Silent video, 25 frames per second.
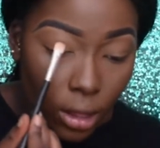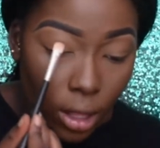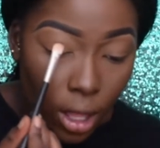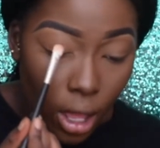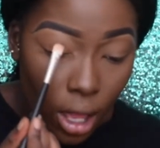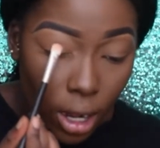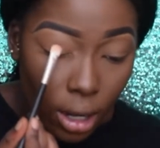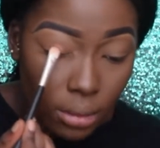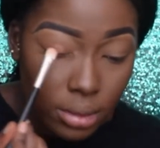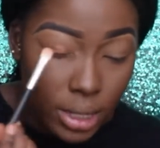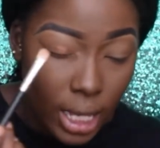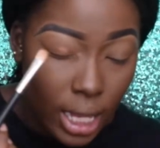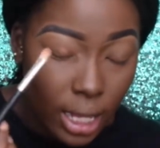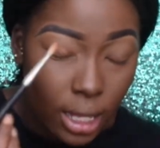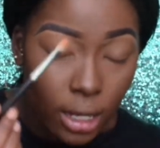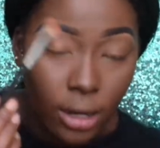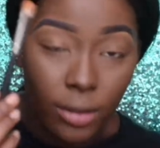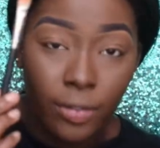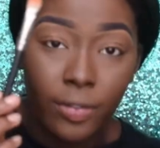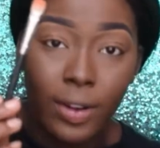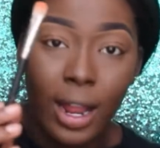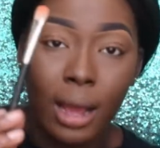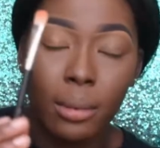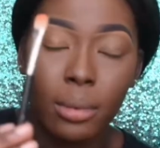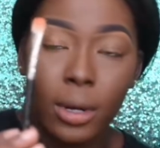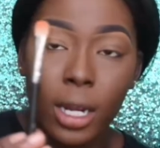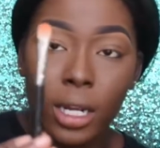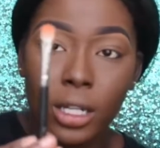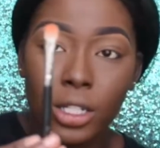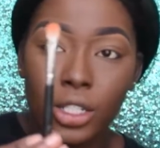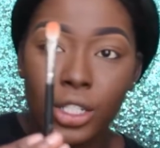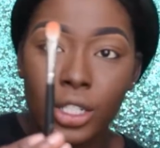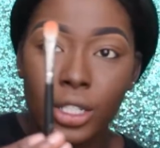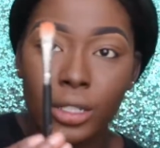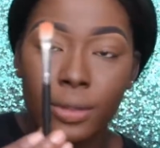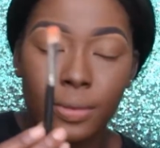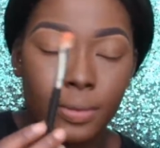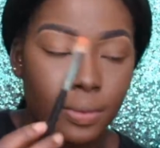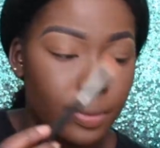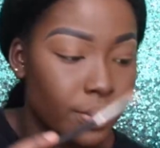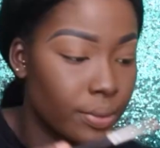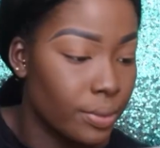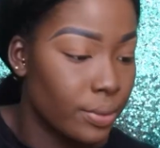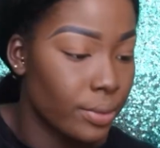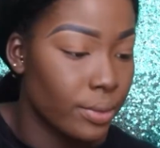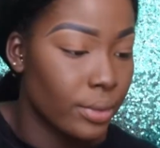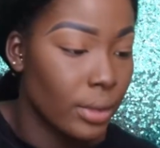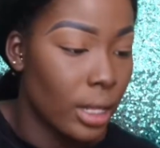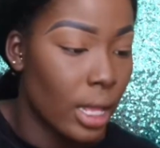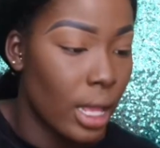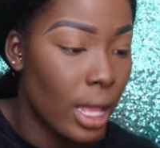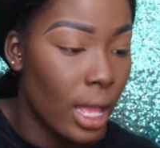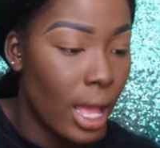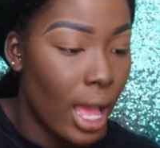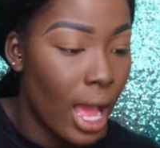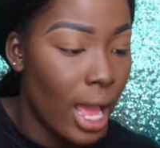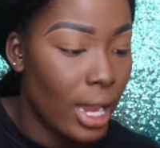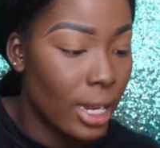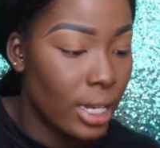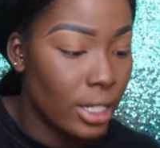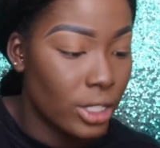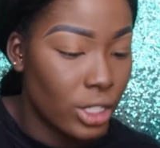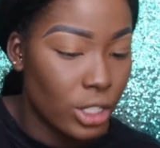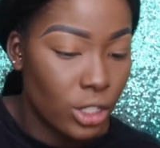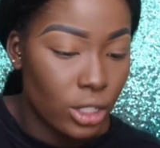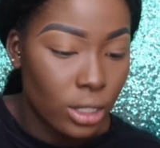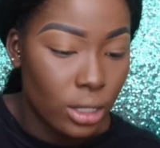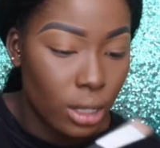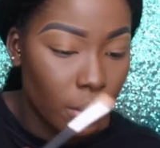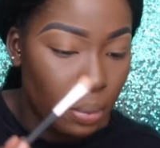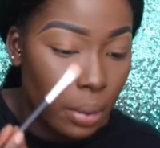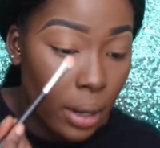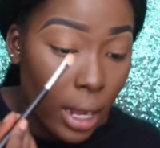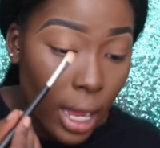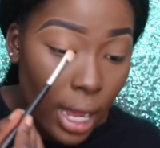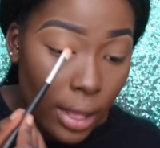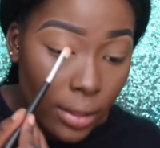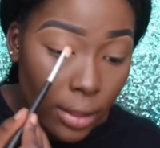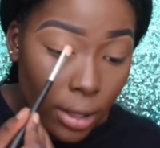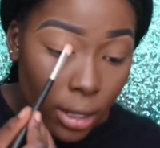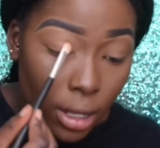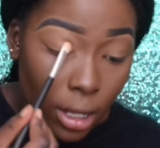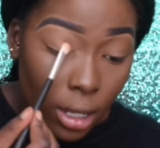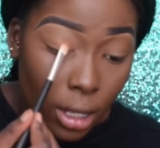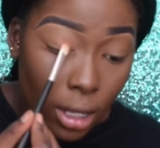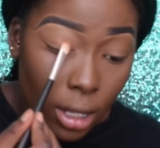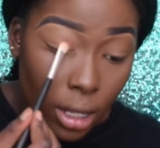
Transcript: and I'm taking a flat brush and literally just apply the